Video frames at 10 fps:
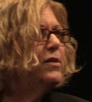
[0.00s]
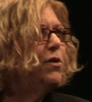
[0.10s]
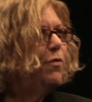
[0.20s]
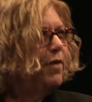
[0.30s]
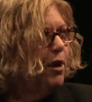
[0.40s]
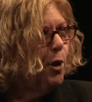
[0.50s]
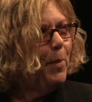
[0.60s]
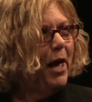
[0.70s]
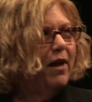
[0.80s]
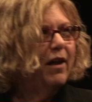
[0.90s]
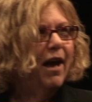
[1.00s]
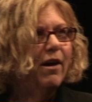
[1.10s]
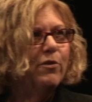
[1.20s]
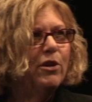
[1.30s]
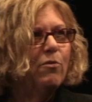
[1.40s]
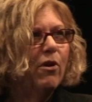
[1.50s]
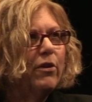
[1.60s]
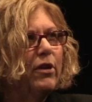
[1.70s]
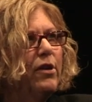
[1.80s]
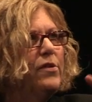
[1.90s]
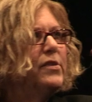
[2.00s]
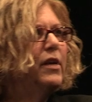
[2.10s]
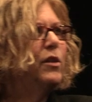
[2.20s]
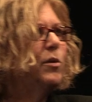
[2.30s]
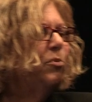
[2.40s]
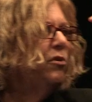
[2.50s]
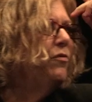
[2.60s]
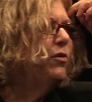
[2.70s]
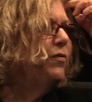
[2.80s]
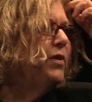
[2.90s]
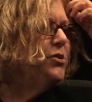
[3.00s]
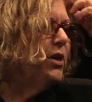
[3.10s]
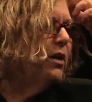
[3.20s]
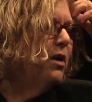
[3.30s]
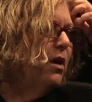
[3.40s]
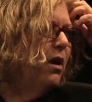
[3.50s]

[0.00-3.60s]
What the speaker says: So think about how you are using the peripheral vision